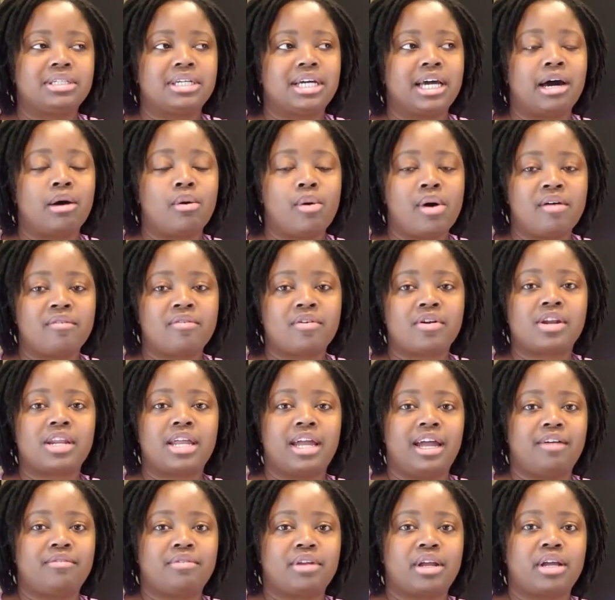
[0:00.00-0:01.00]
However, they
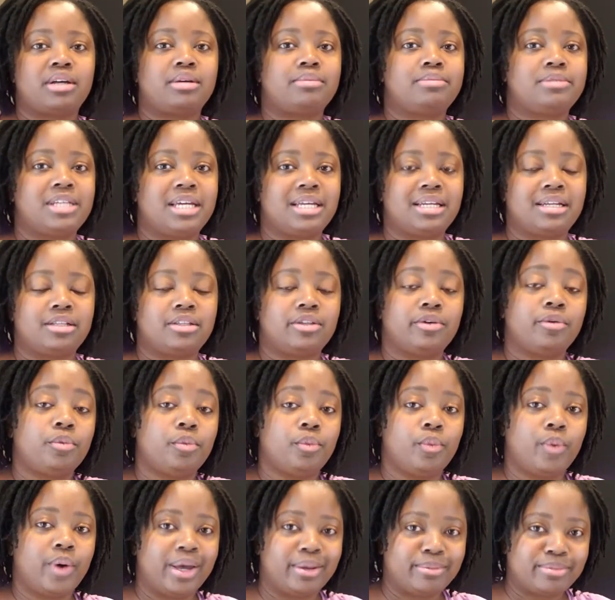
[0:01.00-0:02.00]
have not updated the
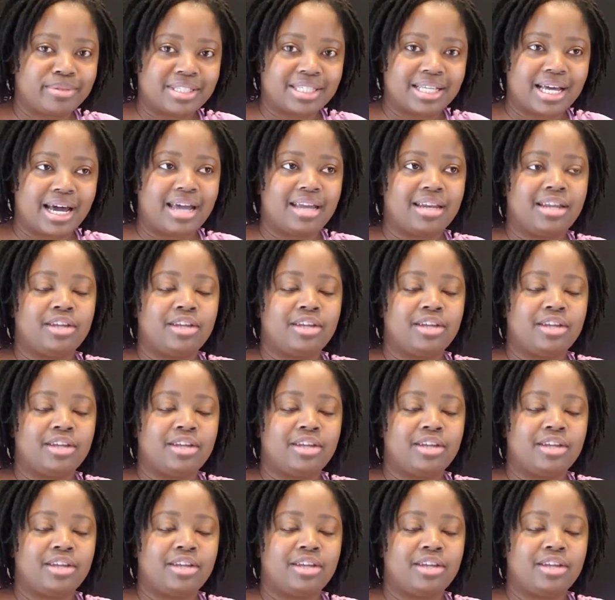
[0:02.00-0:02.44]
website.